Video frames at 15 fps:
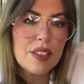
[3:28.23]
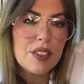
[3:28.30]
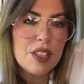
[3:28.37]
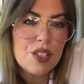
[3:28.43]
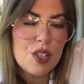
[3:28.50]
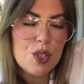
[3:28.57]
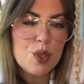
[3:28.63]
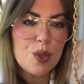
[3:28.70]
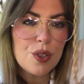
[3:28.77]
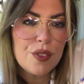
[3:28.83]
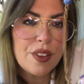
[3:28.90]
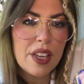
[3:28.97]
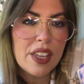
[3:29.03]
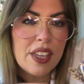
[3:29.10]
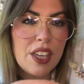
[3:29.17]
This is sort
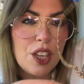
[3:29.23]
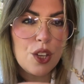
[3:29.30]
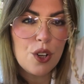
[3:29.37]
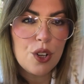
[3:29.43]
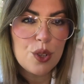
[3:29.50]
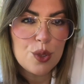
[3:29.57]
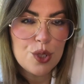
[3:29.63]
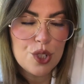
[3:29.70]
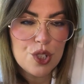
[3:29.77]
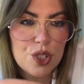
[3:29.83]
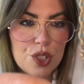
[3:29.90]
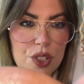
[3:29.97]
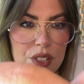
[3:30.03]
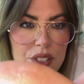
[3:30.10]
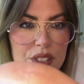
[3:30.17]
of a
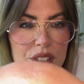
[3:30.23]
guilloche